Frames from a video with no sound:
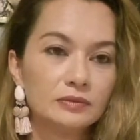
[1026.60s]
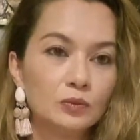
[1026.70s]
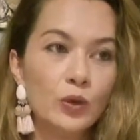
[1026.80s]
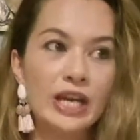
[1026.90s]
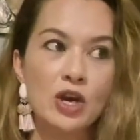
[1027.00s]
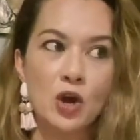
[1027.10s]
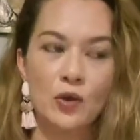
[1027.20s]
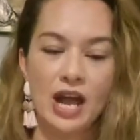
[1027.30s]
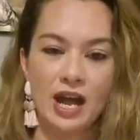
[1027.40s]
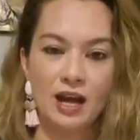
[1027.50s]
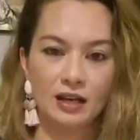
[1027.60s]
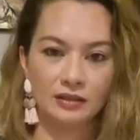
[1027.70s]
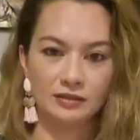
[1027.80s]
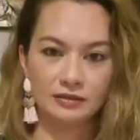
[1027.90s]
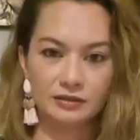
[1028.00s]
we know how
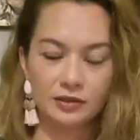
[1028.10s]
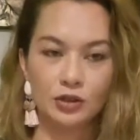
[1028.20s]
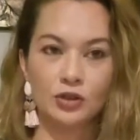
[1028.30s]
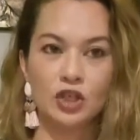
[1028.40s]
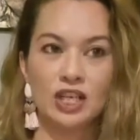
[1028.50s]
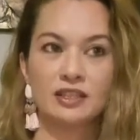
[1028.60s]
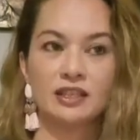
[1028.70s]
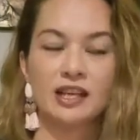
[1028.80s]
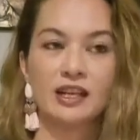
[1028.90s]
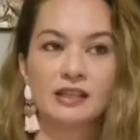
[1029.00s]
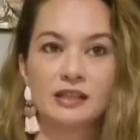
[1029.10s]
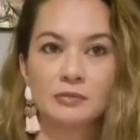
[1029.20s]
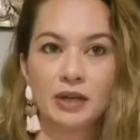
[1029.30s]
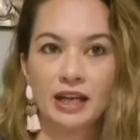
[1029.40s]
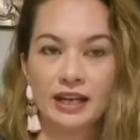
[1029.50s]
to gestate
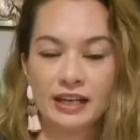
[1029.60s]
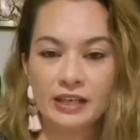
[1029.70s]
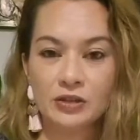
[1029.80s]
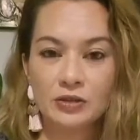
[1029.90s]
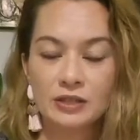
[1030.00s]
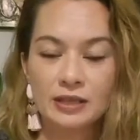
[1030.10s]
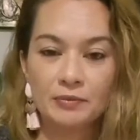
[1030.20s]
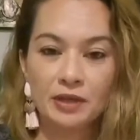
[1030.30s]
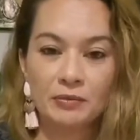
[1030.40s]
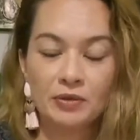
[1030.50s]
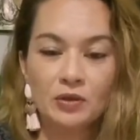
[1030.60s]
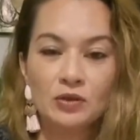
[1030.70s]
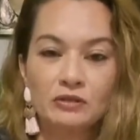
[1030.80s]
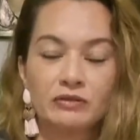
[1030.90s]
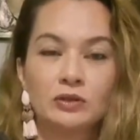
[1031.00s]
pain into something
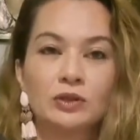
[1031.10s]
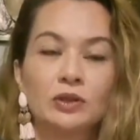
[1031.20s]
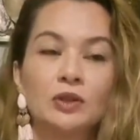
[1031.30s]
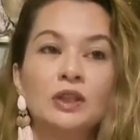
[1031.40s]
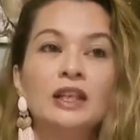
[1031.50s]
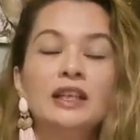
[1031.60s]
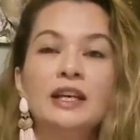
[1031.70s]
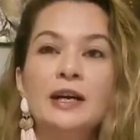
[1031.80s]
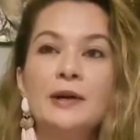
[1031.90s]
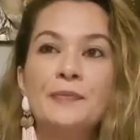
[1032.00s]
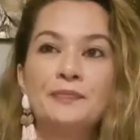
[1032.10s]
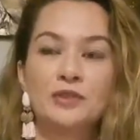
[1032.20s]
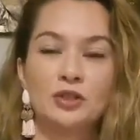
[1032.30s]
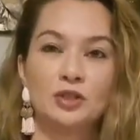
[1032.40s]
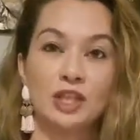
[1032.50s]
beautiful, or
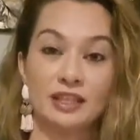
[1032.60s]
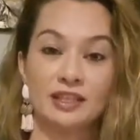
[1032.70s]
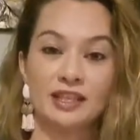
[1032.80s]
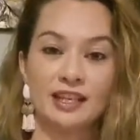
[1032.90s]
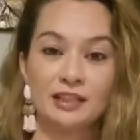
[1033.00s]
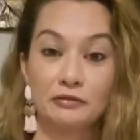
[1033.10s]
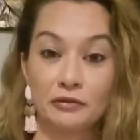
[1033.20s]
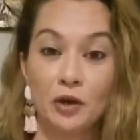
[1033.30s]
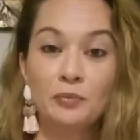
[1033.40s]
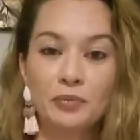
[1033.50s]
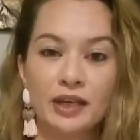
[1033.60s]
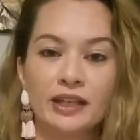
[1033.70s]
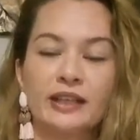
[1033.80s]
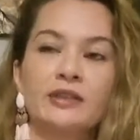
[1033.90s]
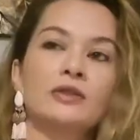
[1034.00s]
to gestate from
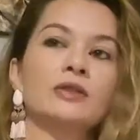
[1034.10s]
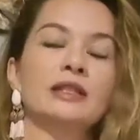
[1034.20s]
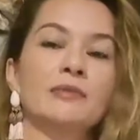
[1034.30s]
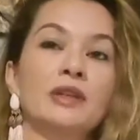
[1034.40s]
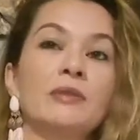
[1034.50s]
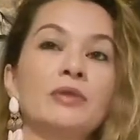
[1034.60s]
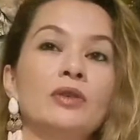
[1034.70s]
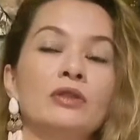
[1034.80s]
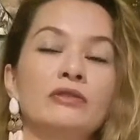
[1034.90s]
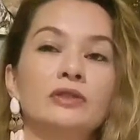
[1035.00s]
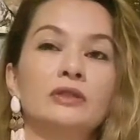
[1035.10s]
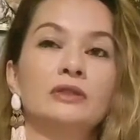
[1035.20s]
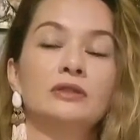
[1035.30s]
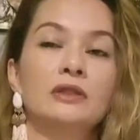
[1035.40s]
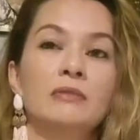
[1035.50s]
pain to something
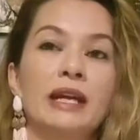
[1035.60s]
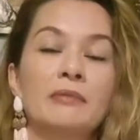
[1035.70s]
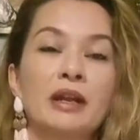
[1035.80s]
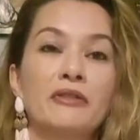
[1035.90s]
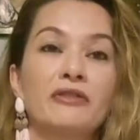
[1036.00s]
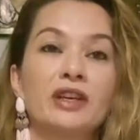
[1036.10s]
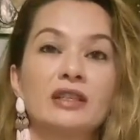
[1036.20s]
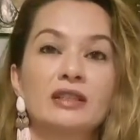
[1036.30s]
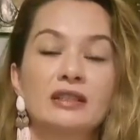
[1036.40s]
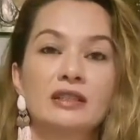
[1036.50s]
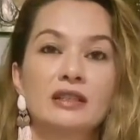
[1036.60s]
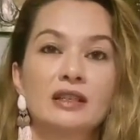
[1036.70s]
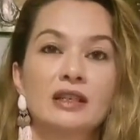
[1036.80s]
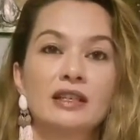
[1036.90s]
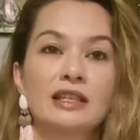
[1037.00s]
beautiful, to make manifest
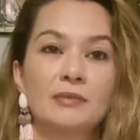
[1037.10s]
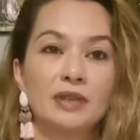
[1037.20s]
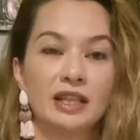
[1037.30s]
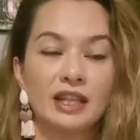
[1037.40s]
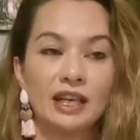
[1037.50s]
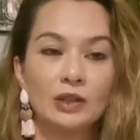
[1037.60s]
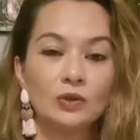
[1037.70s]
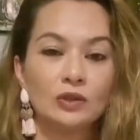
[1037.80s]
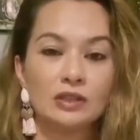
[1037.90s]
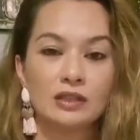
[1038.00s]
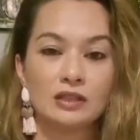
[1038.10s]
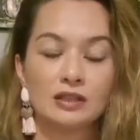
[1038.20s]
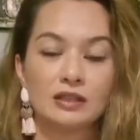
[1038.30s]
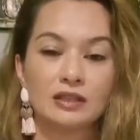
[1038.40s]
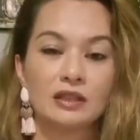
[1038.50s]
something that looked
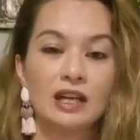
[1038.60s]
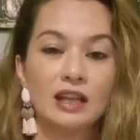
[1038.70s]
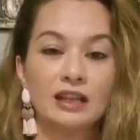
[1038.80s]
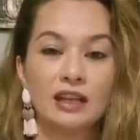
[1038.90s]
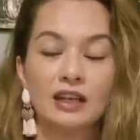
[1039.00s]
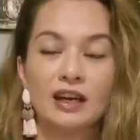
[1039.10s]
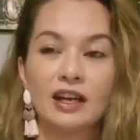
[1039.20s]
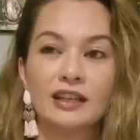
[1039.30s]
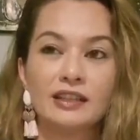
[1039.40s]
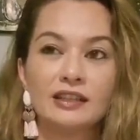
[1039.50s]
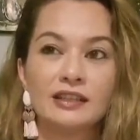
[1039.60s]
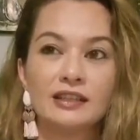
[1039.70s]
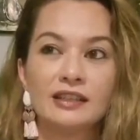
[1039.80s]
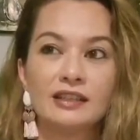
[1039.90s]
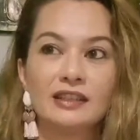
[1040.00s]
nothing like
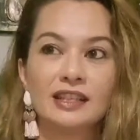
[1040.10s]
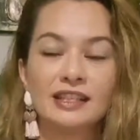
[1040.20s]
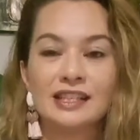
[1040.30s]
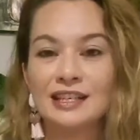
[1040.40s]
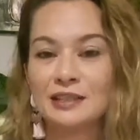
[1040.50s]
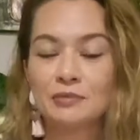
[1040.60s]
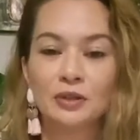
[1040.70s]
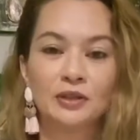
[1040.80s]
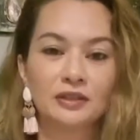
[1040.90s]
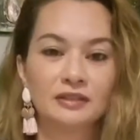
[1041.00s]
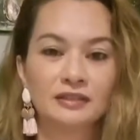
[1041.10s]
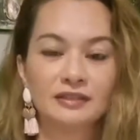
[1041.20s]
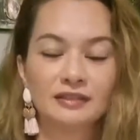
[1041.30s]
it does upon